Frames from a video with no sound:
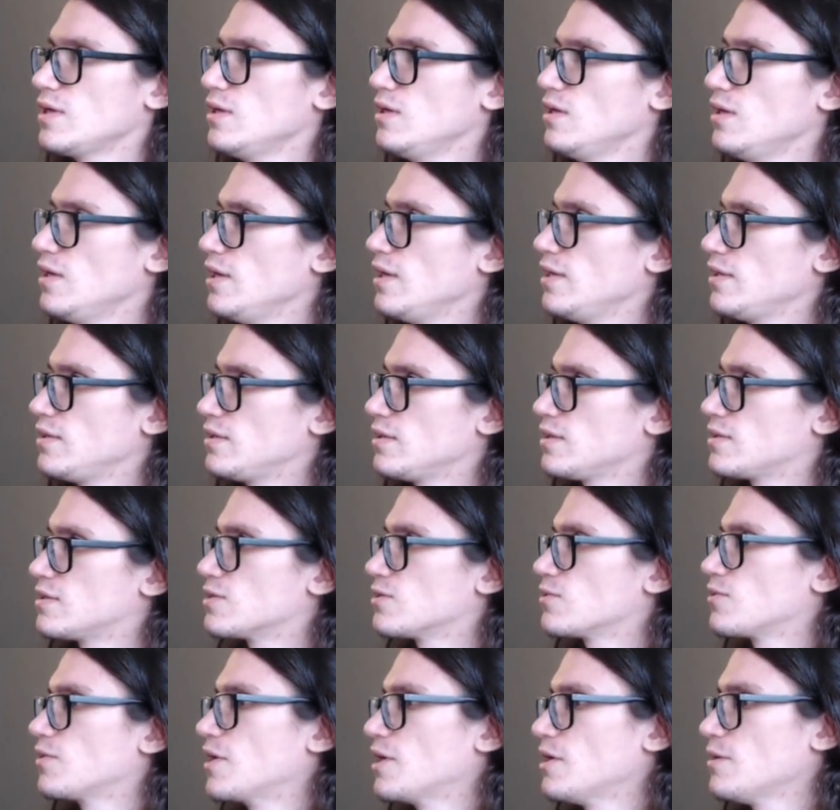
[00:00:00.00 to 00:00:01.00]
8 gigs of
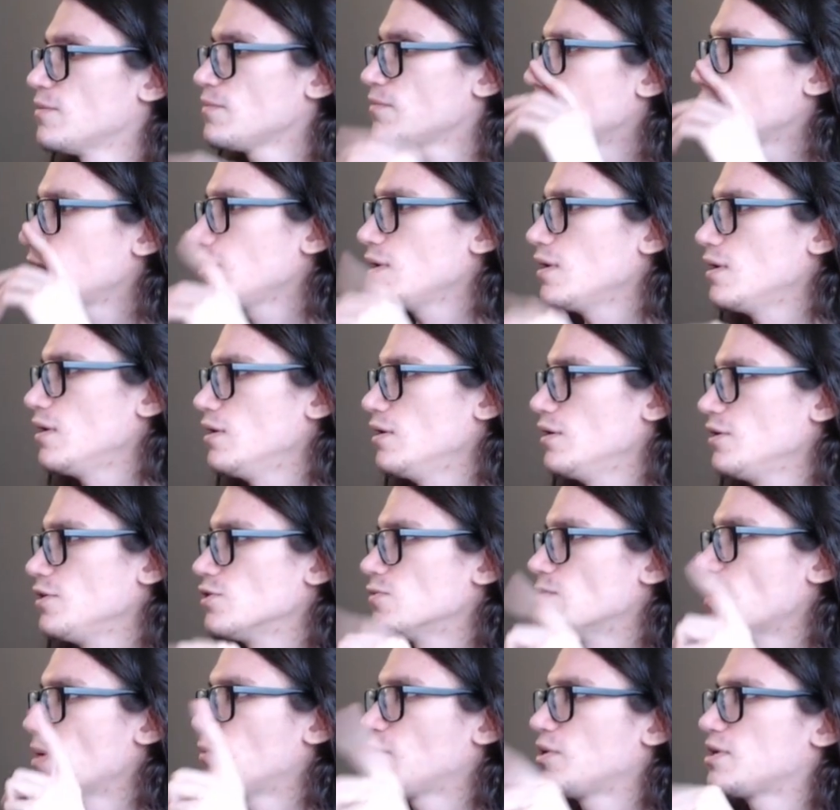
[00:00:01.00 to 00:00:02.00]
RAM. Your
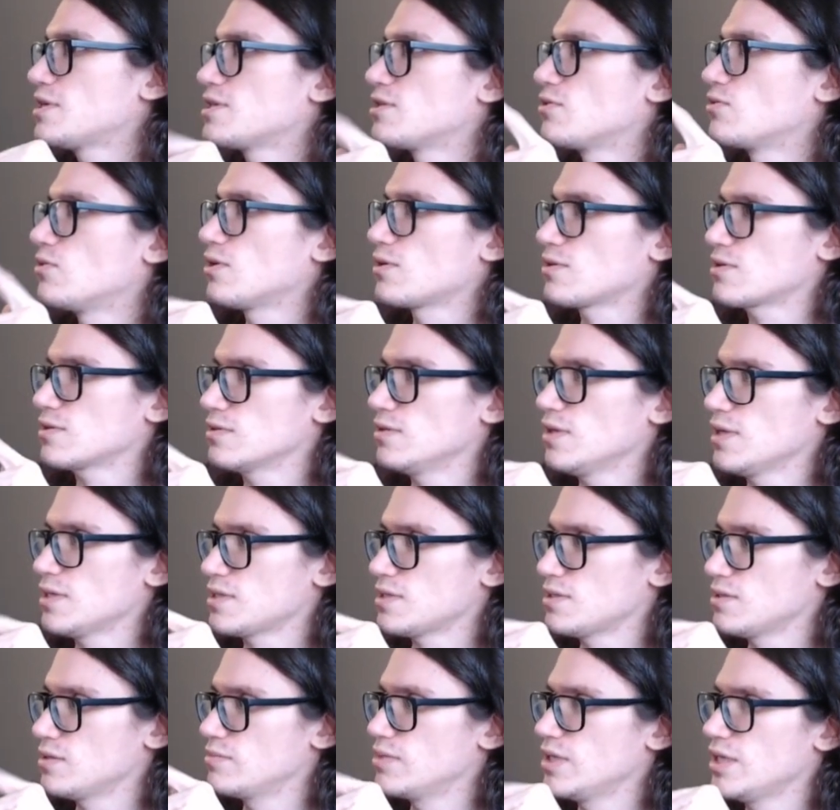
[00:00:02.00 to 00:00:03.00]
memory's in the wrong slots
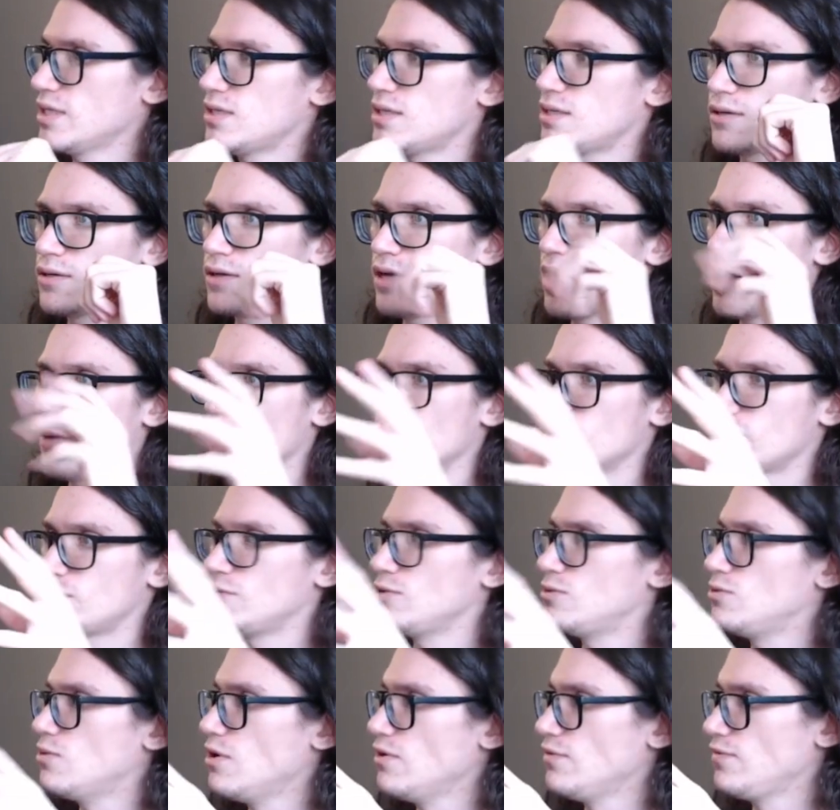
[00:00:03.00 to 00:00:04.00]
there, bud. A Hyper
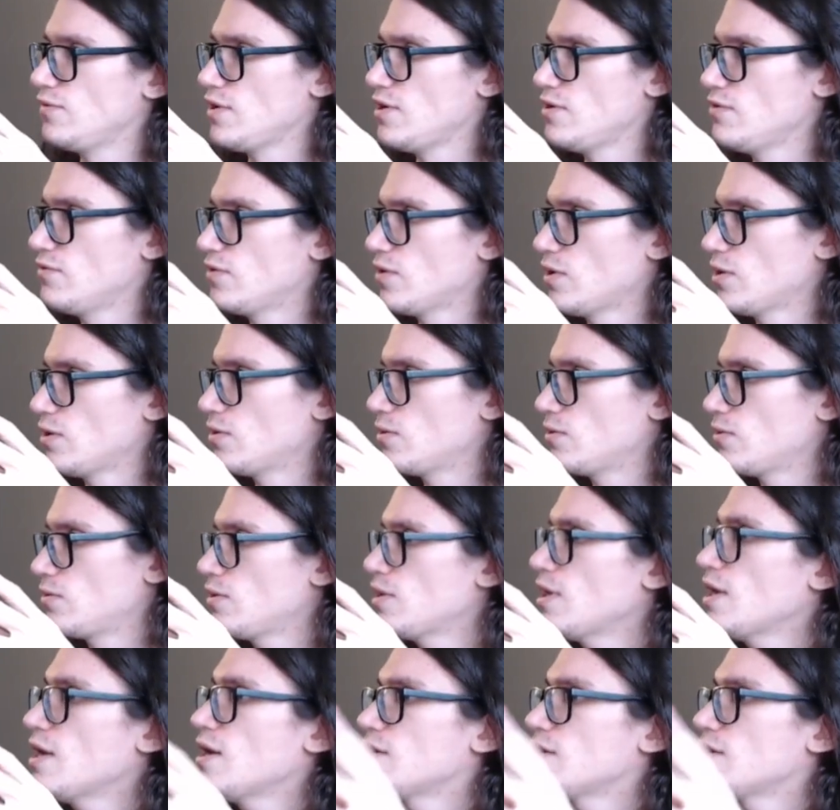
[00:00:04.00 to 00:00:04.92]
212 Evo.